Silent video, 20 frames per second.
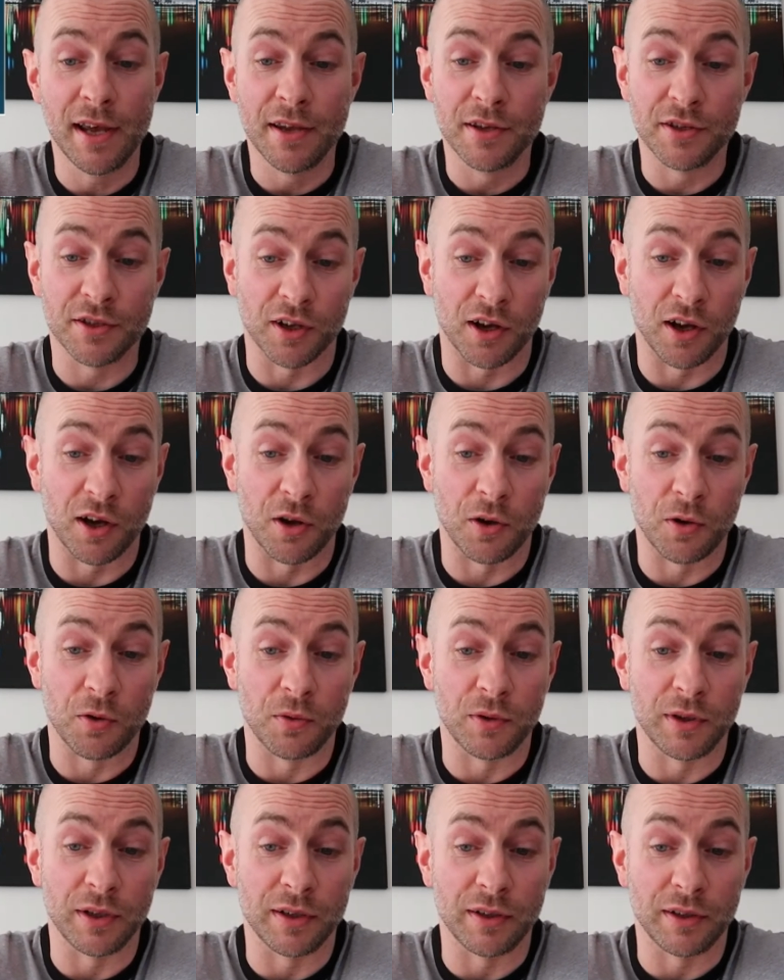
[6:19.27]

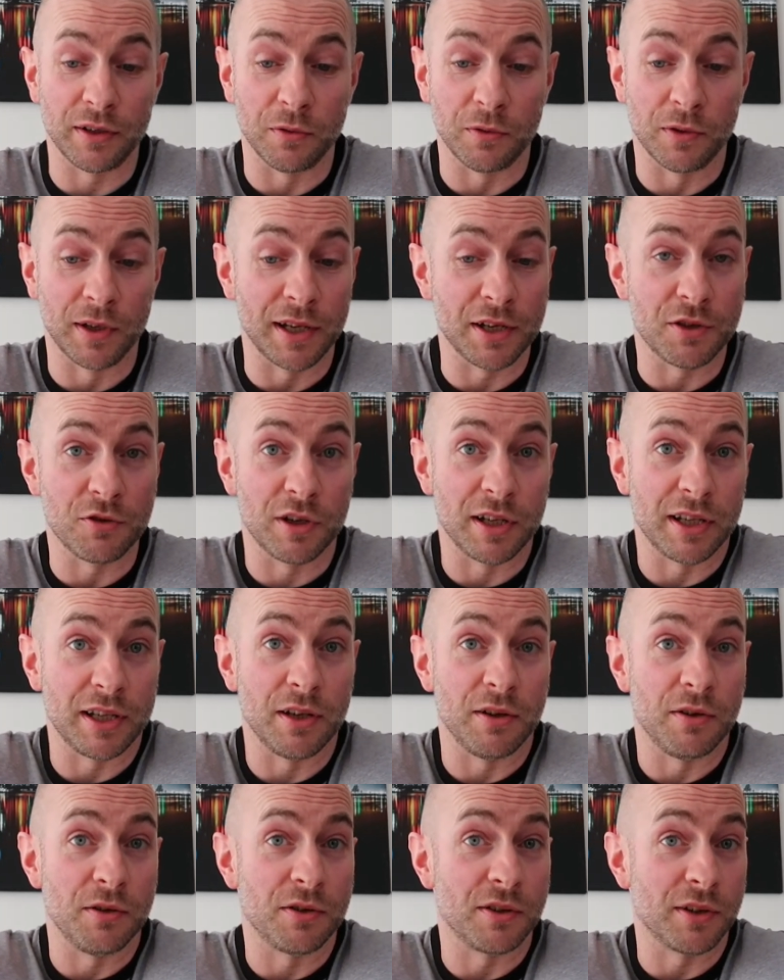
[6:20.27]
So you literally
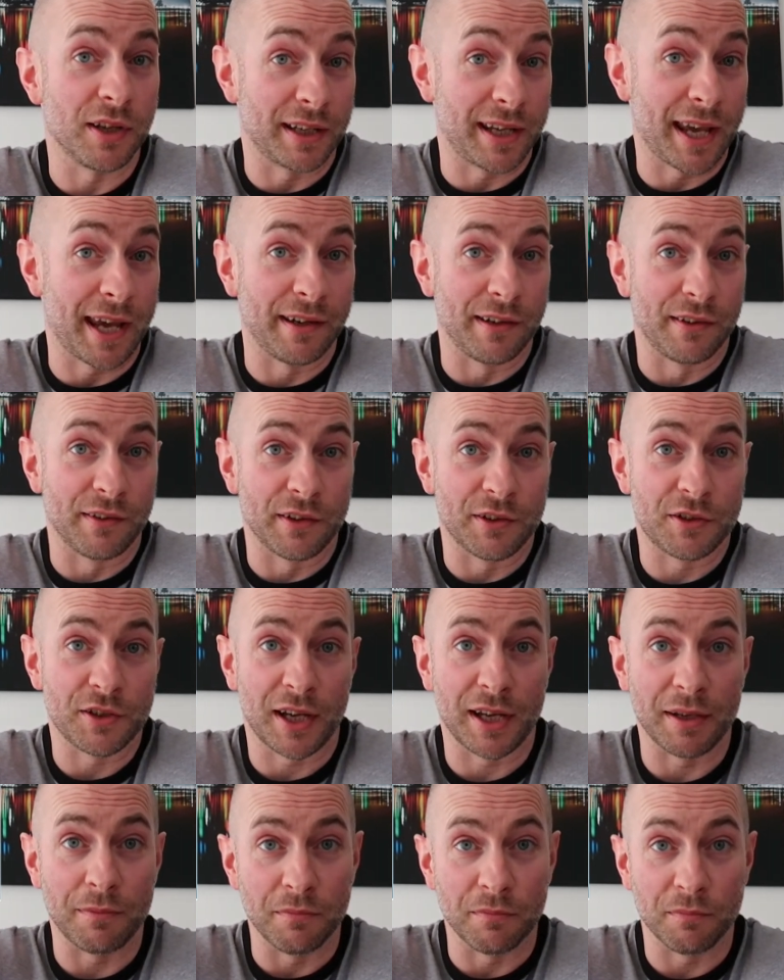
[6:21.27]
use again the
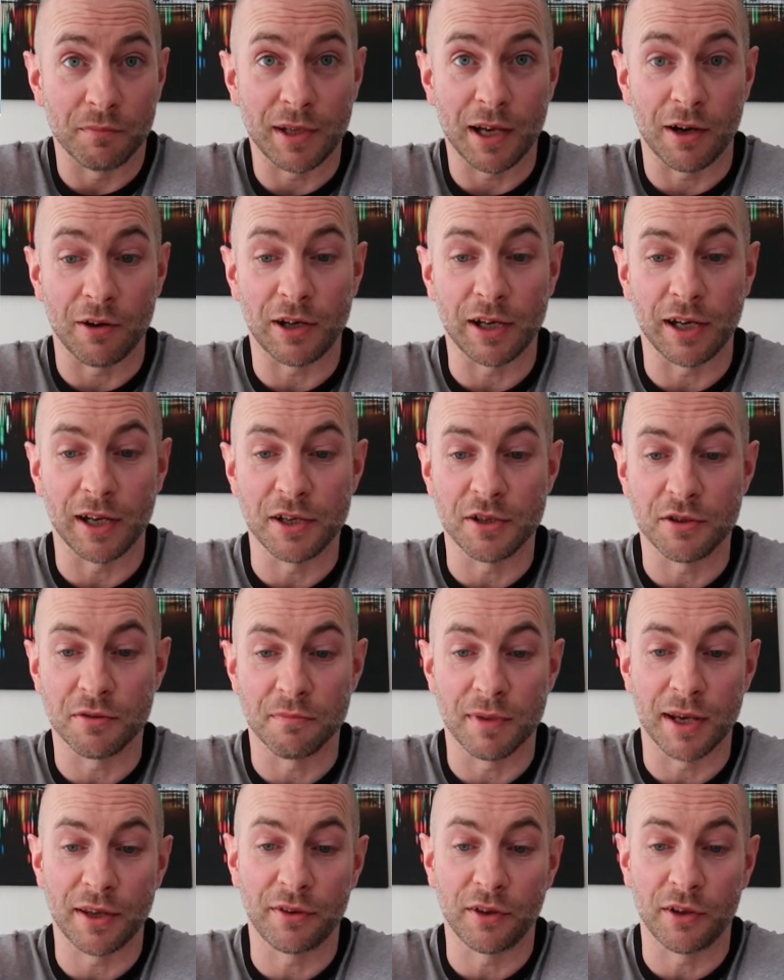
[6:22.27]
same calculation
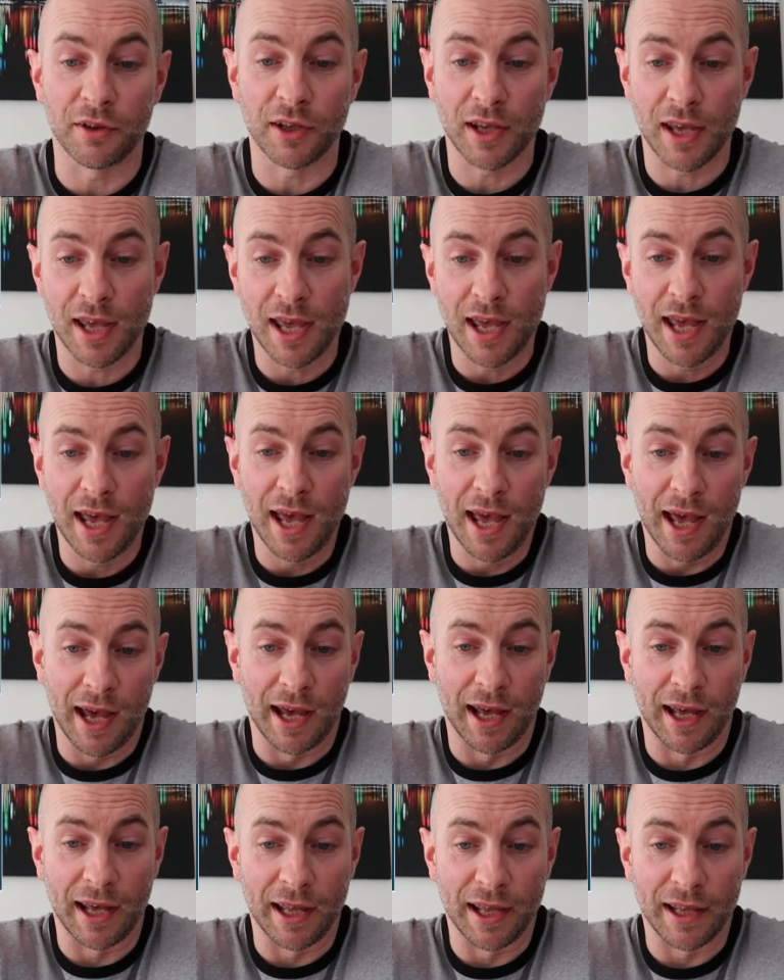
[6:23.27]
method,
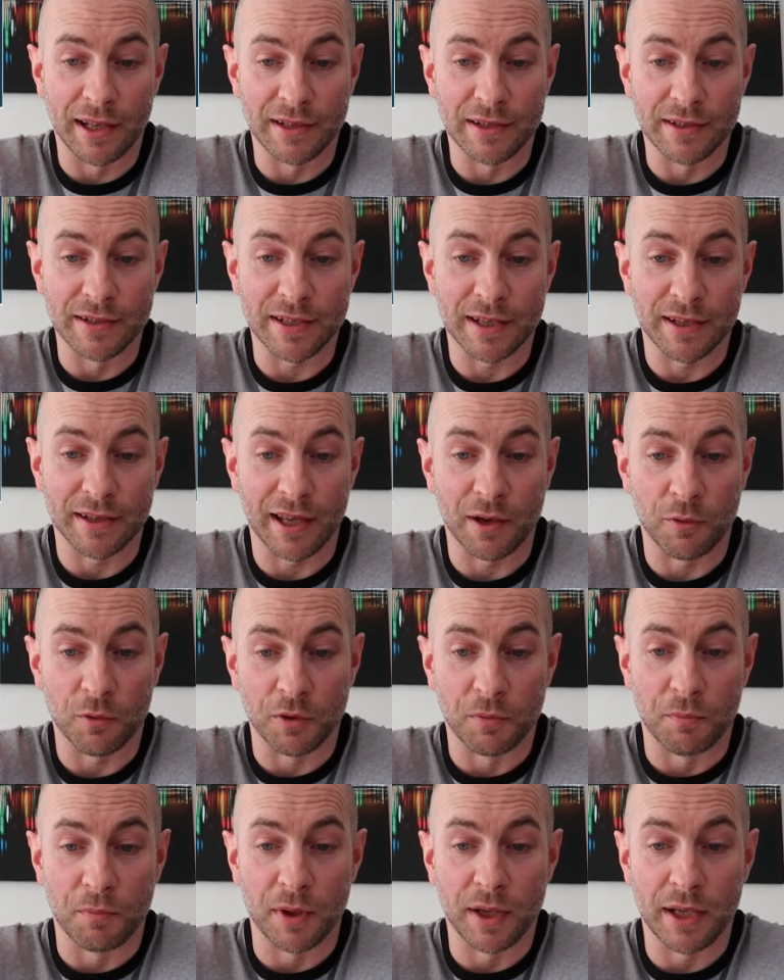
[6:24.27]
and that
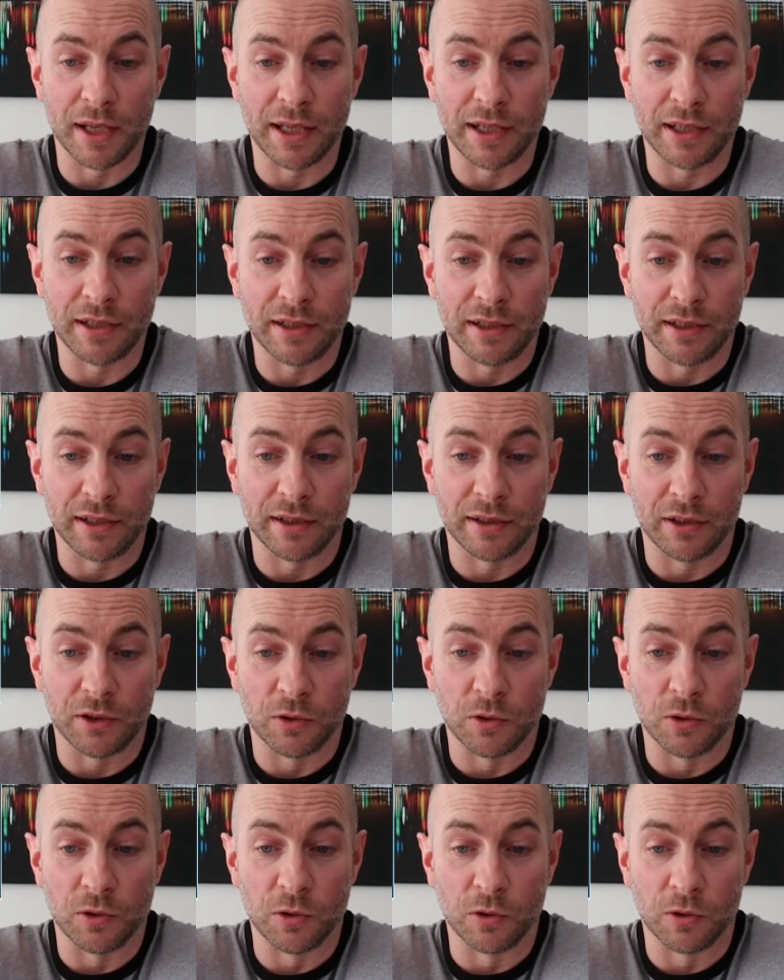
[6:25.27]
would be
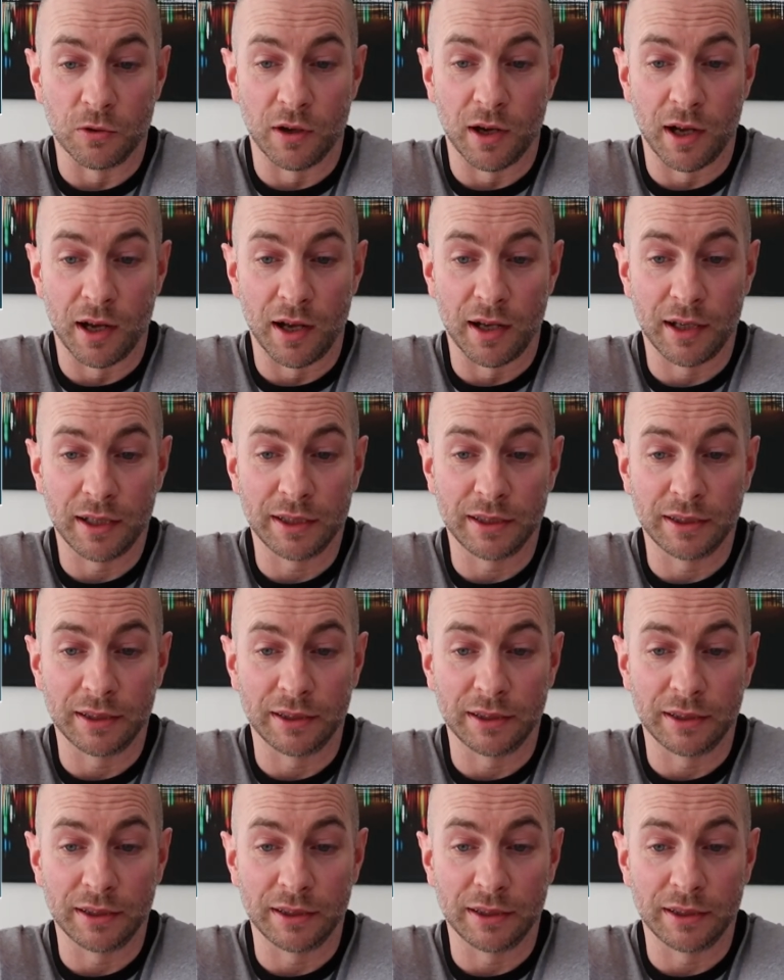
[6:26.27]
your